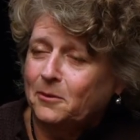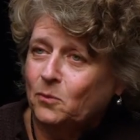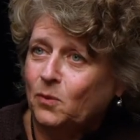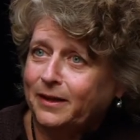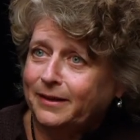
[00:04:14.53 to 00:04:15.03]

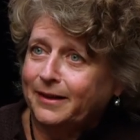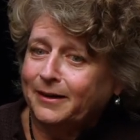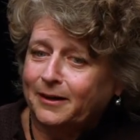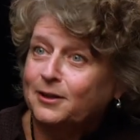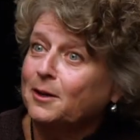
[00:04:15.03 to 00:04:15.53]
We
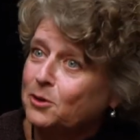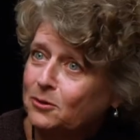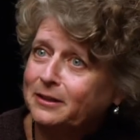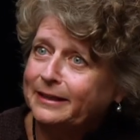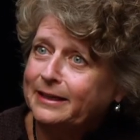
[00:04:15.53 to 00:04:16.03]

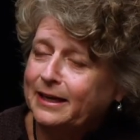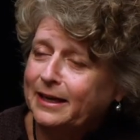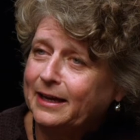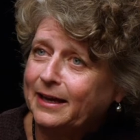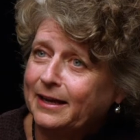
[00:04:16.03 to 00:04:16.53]
communally
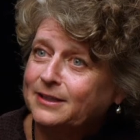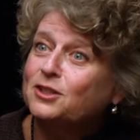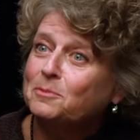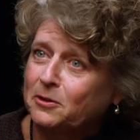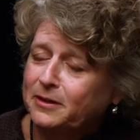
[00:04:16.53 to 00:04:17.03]

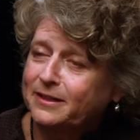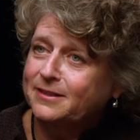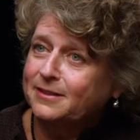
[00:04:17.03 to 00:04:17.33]
experience